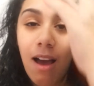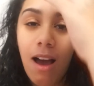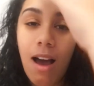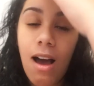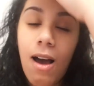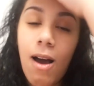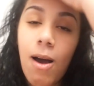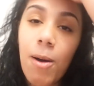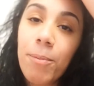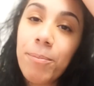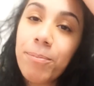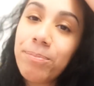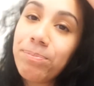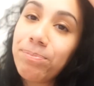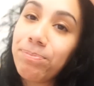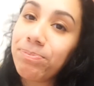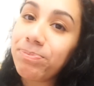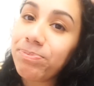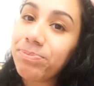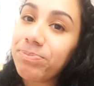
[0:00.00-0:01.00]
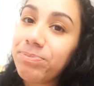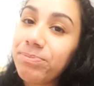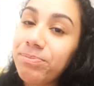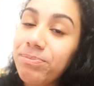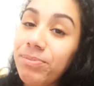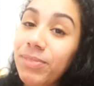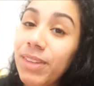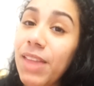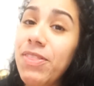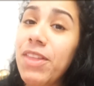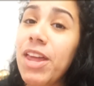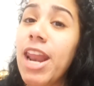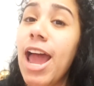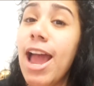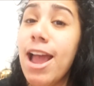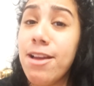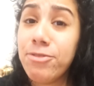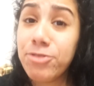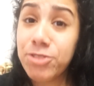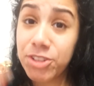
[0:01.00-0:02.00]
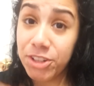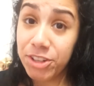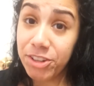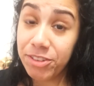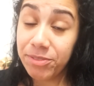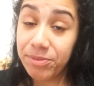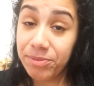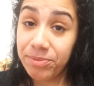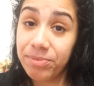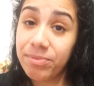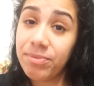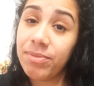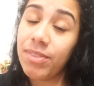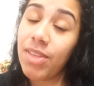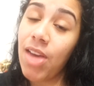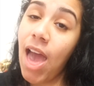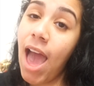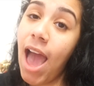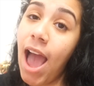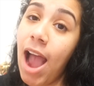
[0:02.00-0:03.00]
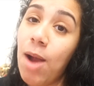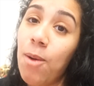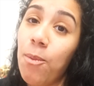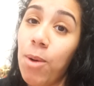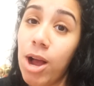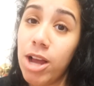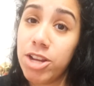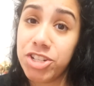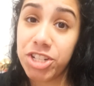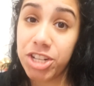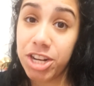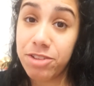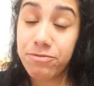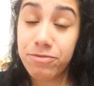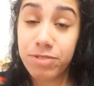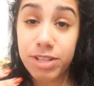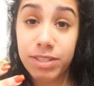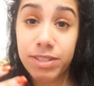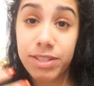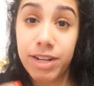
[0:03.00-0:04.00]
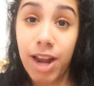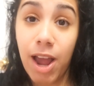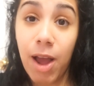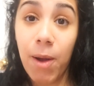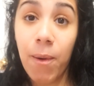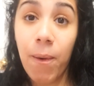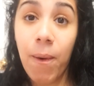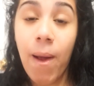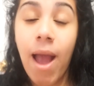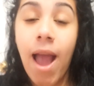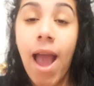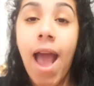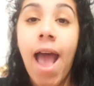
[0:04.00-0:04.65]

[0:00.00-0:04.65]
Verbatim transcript: Um, then after I wash it and rinse it out,